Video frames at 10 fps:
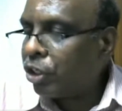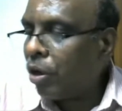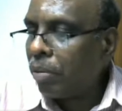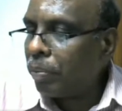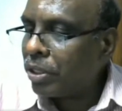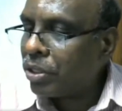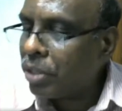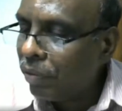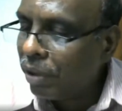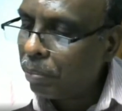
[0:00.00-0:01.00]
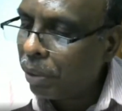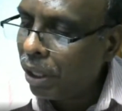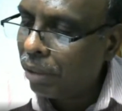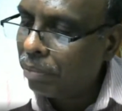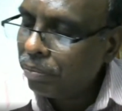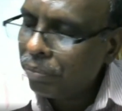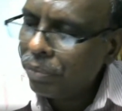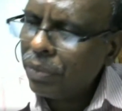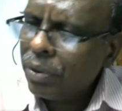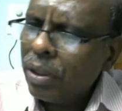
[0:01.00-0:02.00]
sharp at 7 p.m.
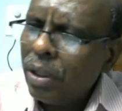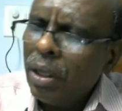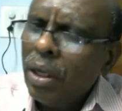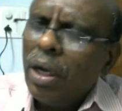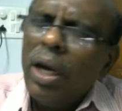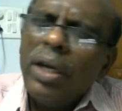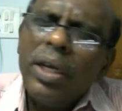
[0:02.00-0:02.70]
and